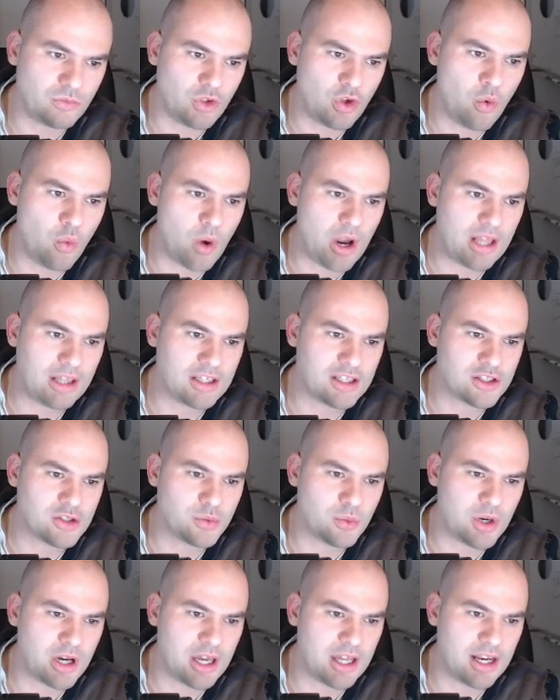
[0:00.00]
while it's
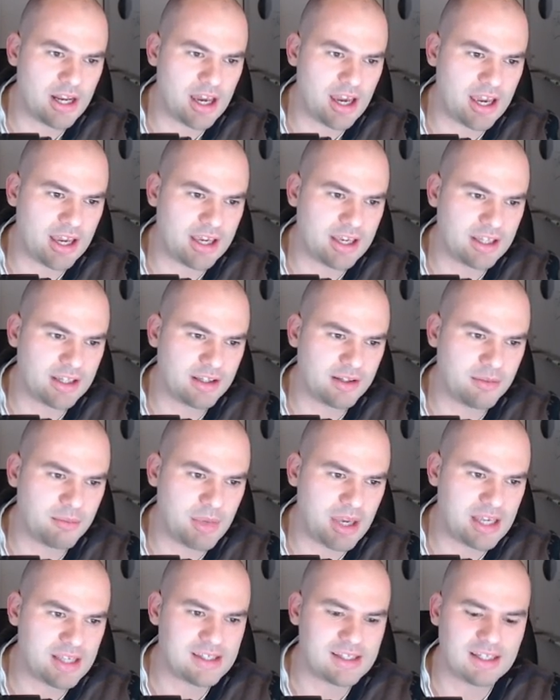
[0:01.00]
1, I can
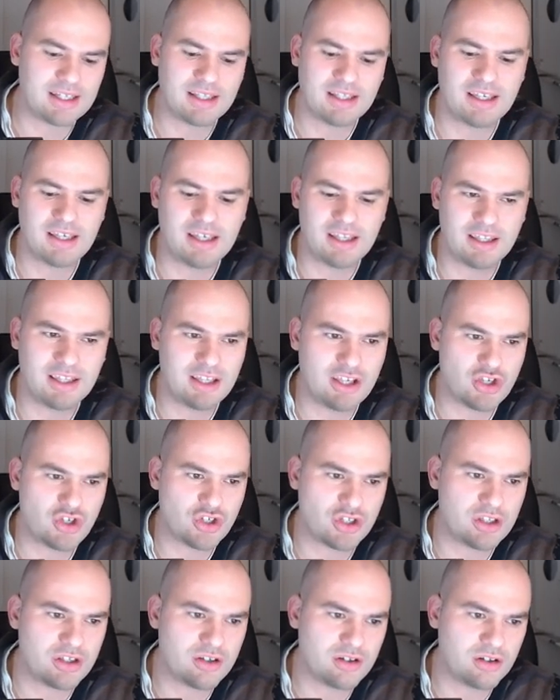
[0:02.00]
basically
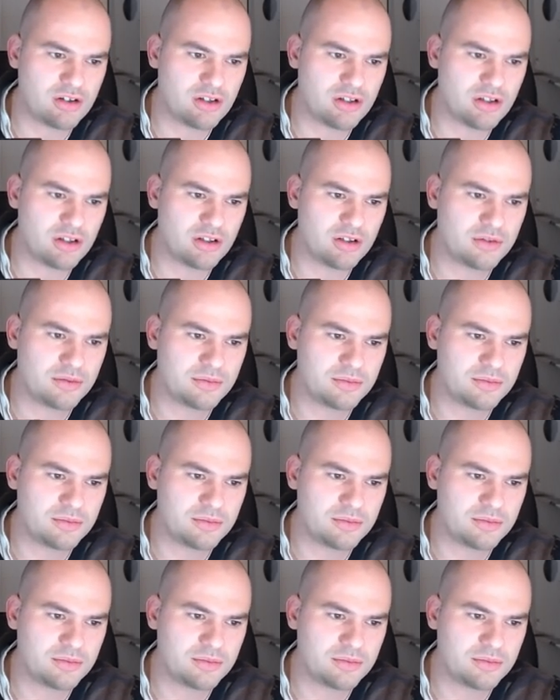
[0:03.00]
digital